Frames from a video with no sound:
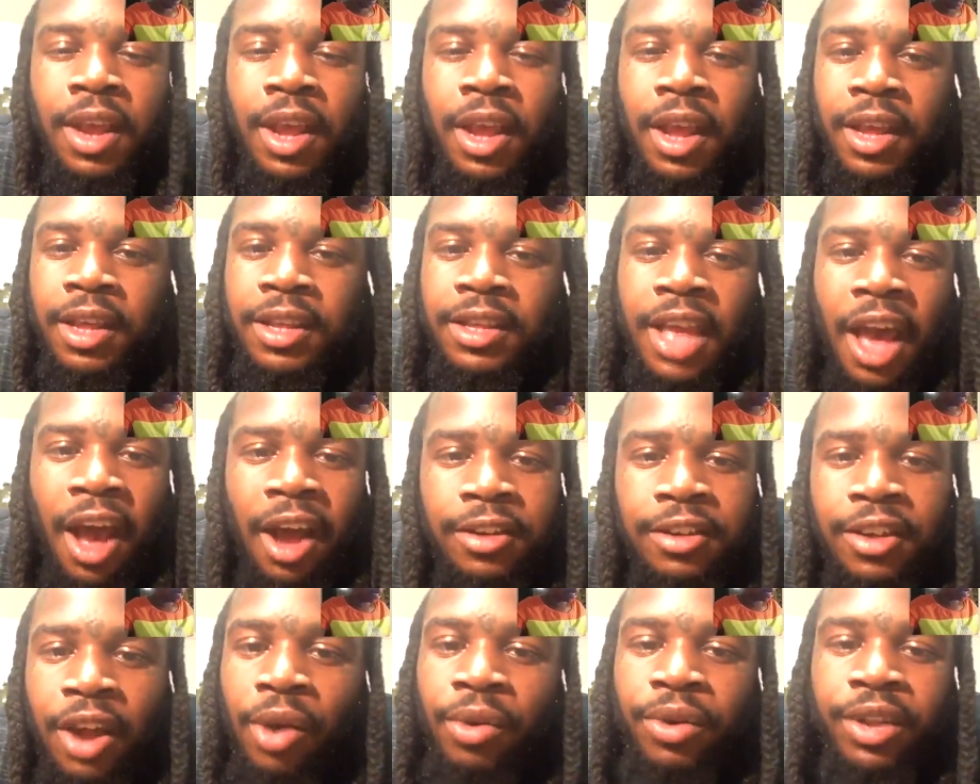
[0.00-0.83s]
y'all
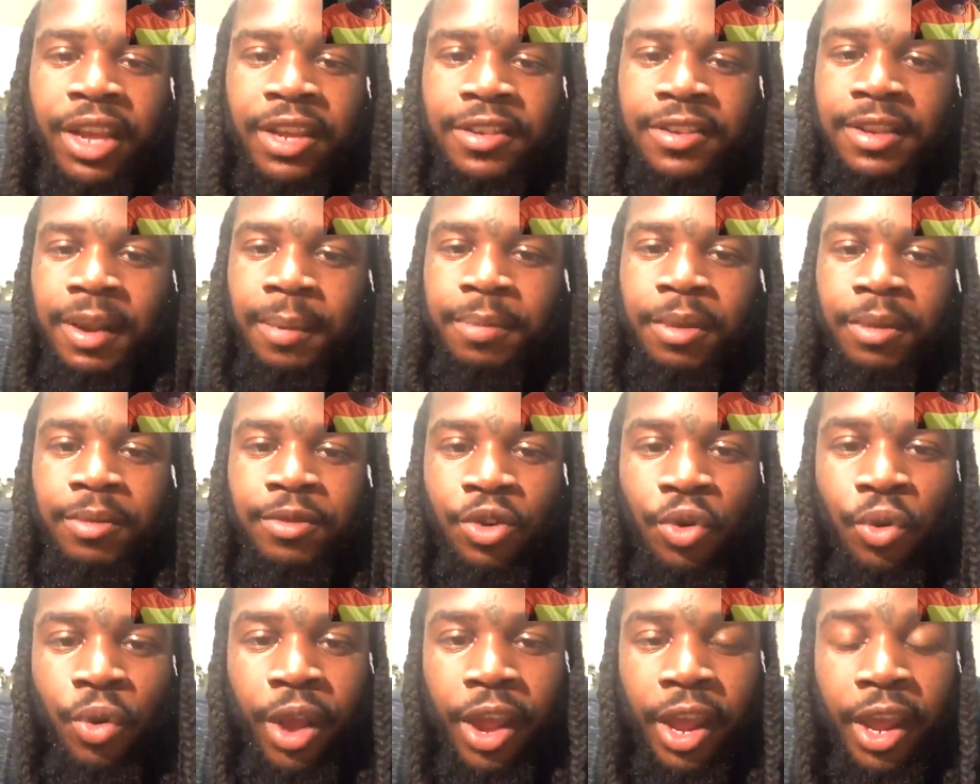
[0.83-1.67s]
don't get symptoms
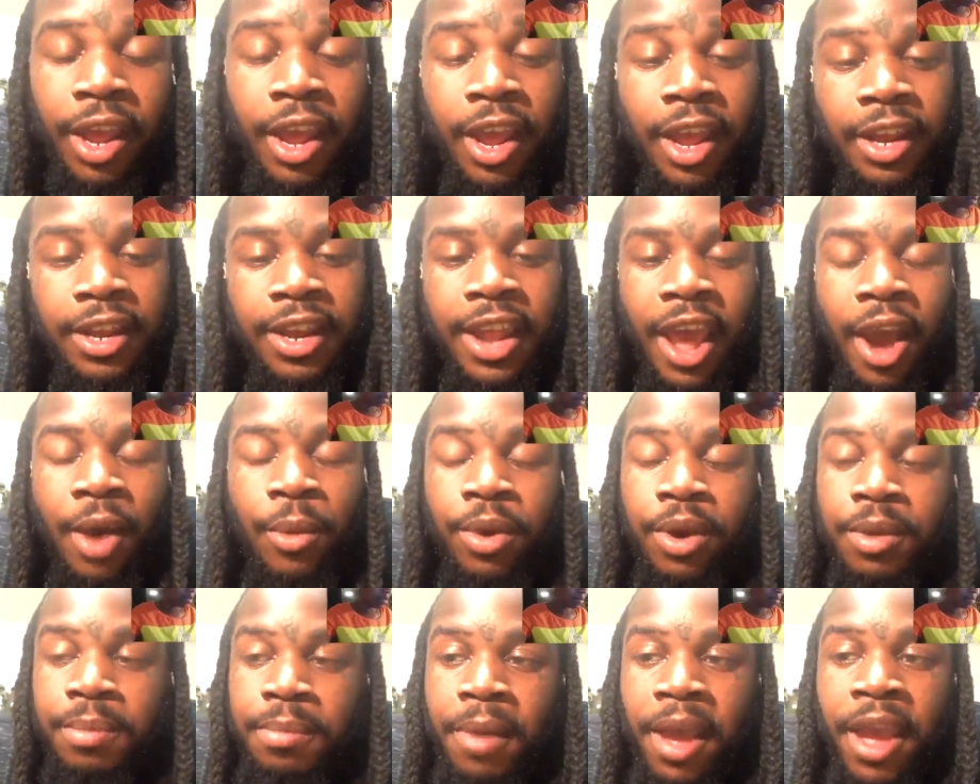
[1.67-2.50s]
quick. Now
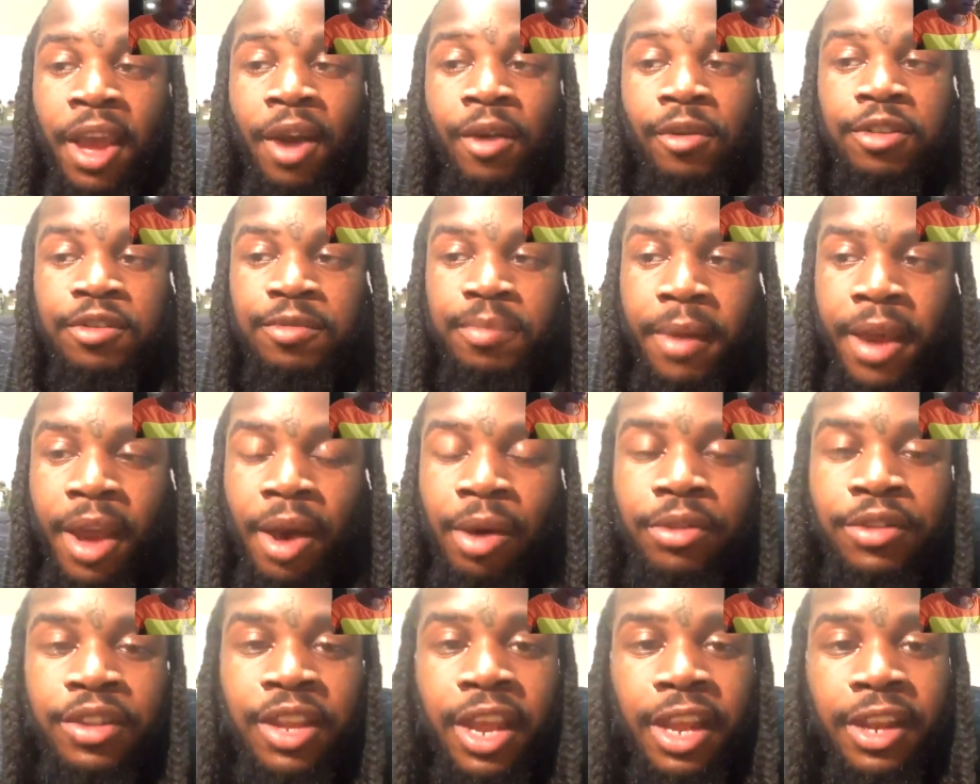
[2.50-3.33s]
with males
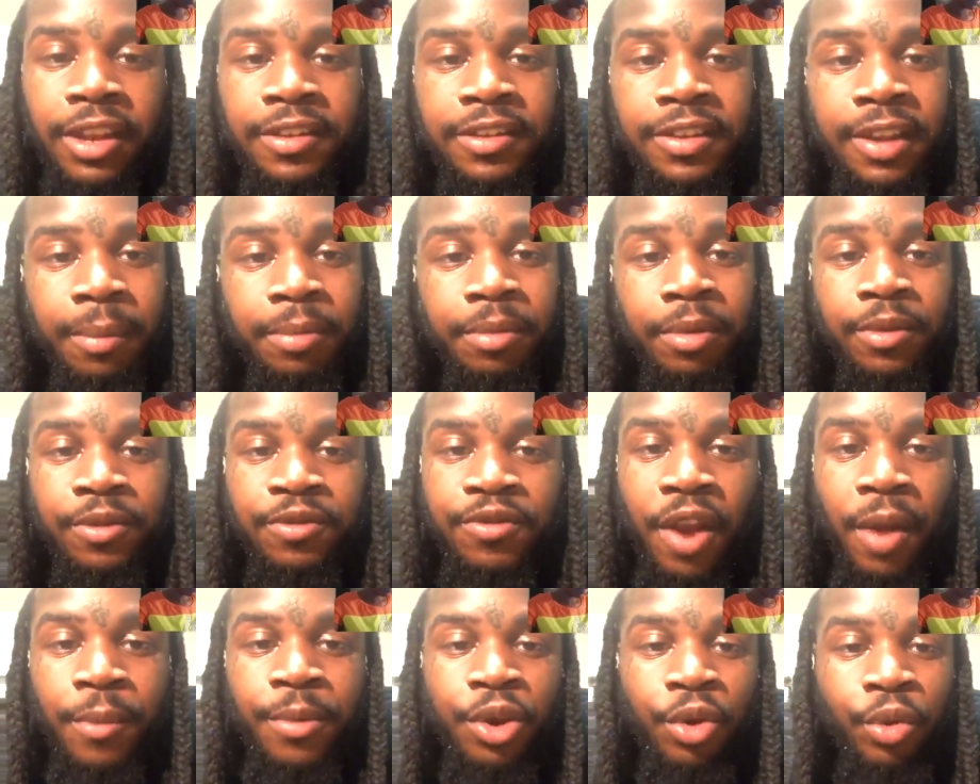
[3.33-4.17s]
get symptoms
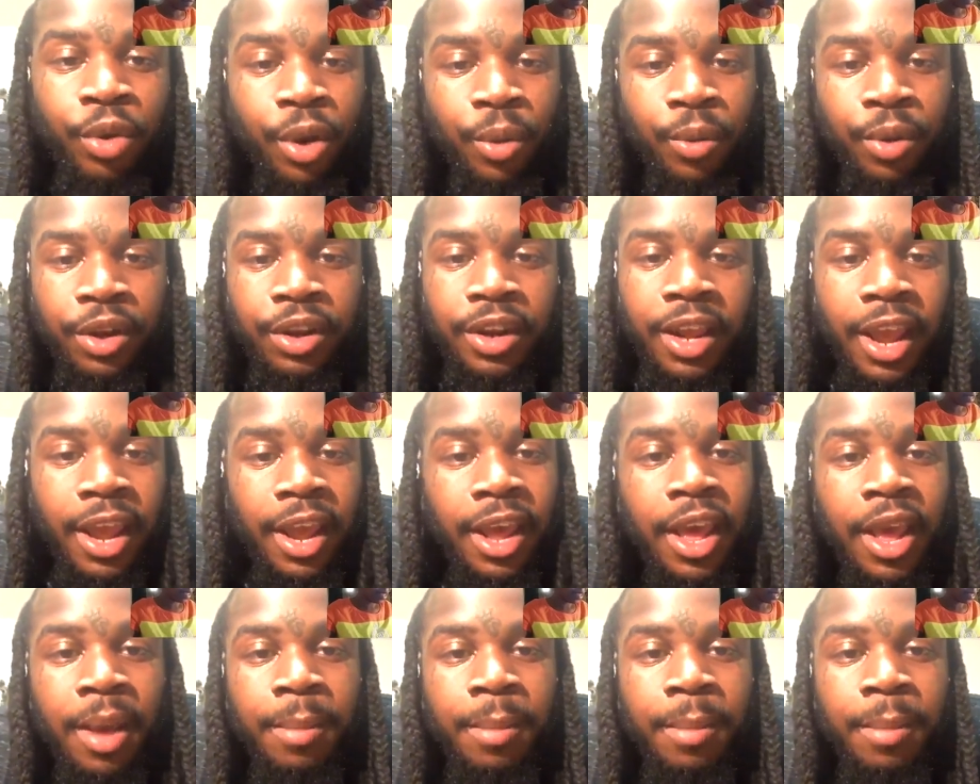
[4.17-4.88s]
very quick with that.